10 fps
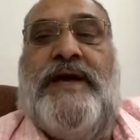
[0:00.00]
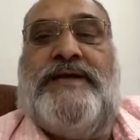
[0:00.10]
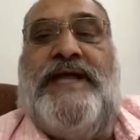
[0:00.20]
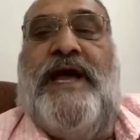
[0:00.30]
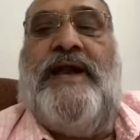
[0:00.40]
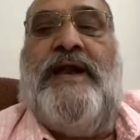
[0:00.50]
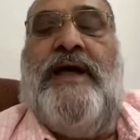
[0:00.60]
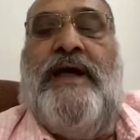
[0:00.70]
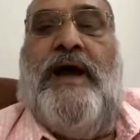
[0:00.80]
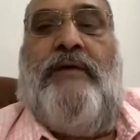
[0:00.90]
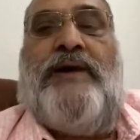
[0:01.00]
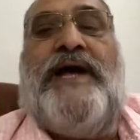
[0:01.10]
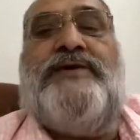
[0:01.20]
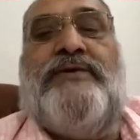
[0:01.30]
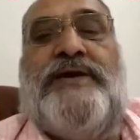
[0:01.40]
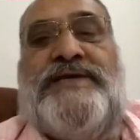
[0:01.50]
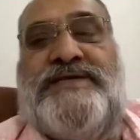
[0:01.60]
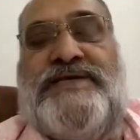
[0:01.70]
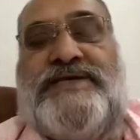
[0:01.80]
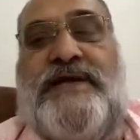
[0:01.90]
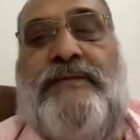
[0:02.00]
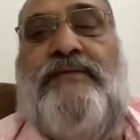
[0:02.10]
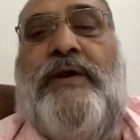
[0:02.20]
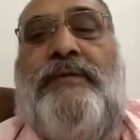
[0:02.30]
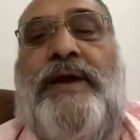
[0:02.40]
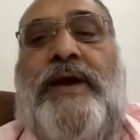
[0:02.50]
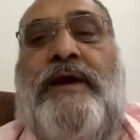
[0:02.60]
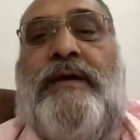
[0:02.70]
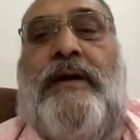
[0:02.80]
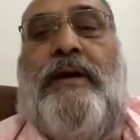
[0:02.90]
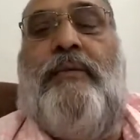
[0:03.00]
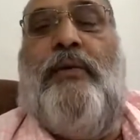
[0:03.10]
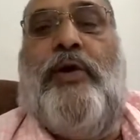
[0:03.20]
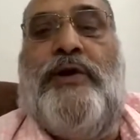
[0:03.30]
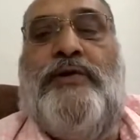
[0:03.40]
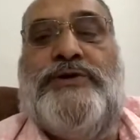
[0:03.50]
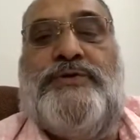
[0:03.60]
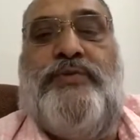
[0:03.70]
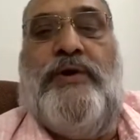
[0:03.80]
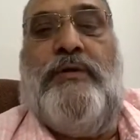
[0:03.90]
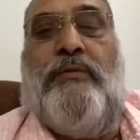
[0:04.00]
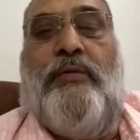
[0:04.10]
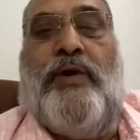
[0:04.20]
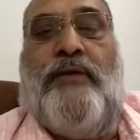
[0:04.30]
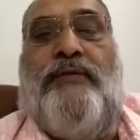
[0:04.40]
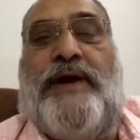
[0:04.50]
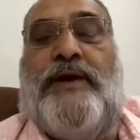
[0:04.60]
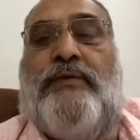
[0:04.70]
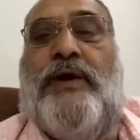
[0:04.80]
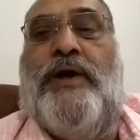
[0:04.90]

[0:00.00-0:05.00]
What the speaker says: then our education system will be more useful, more effective.